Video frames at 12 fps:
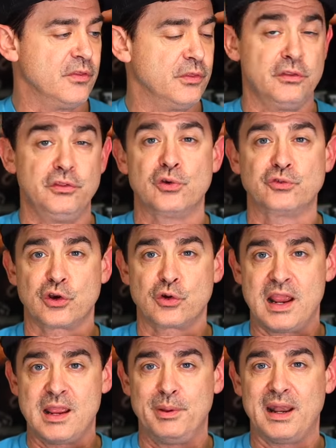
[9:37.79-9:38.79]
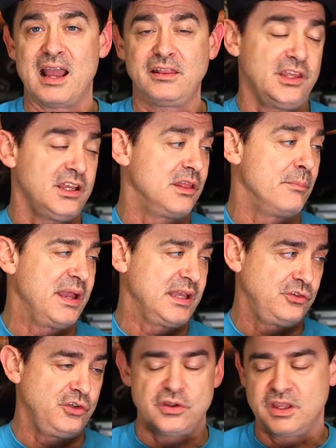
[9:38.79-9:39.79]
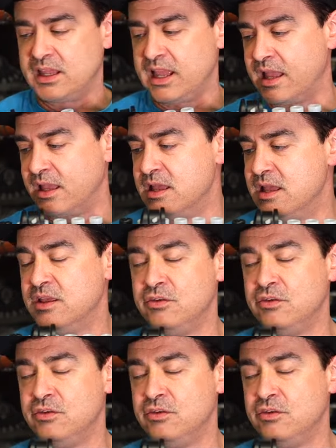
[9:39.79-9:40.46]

and then those are great, but I think the best you can get